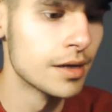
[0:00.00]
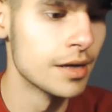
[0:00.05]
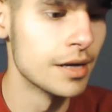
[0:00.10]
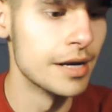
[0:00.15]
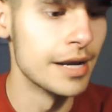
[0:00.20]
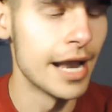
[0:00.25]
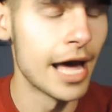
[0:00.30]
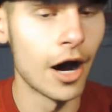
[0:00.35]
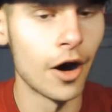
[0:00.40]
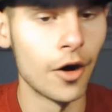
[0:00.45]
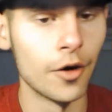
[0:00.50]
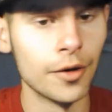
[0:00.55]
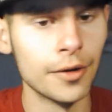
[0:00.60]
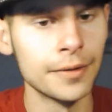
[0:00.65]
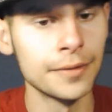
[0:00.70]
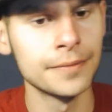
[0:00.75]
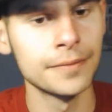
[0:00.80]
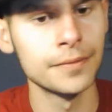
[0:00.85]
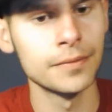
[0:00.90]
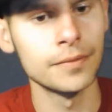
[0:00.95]
now
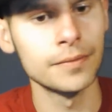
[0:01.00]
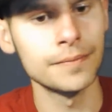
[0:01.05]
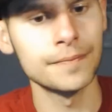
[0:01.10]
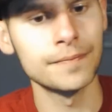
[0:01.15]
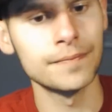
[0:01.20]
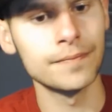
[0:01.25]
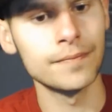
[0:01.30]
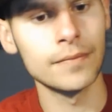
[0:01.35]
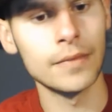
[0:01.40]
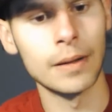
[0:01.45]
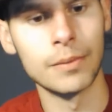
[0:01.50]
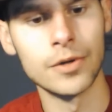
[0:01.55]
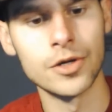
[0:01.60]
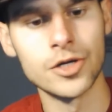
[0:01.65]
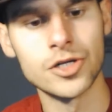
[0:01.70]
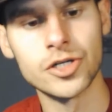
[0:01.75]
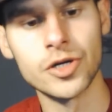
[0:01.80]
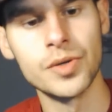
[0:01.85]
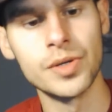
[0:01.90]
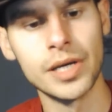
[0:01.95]
I'm going to
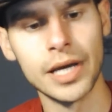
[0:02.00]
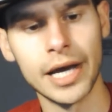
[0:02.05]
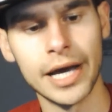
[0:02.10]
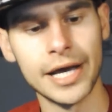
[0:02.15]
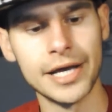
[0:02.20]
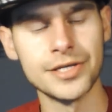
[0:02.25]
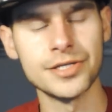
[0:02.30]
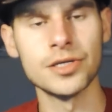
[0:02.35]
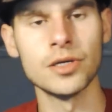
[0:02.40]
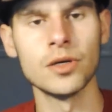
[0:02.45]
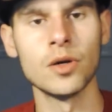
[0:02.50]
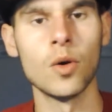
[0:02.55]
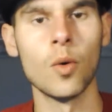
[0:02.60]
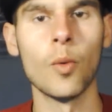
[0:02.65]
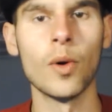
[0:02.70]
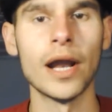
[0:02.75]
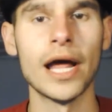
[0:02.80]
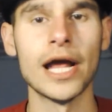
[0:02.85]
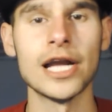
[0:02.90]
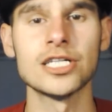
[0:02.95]
show you guys
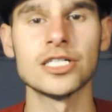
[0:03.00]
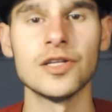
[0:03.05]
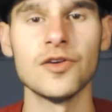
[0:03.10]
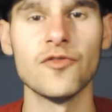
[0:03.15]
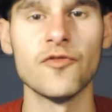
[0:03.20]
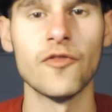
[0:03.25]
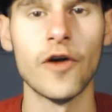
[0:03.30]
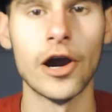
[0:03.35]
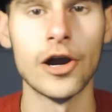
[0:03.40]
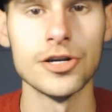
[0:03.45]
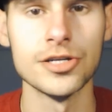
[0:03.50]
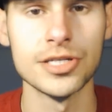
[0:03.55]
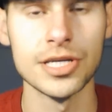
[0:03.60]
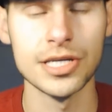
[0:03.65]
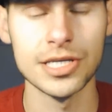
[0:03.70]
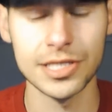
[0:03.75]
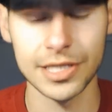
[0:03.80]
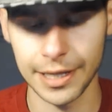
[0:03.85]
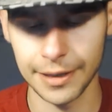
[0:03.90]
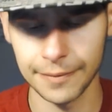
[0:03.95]
what actually fires
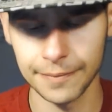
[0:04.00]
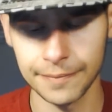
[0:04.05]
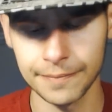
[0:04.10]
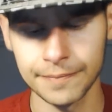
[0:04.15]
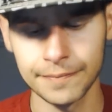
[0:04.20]
this thing.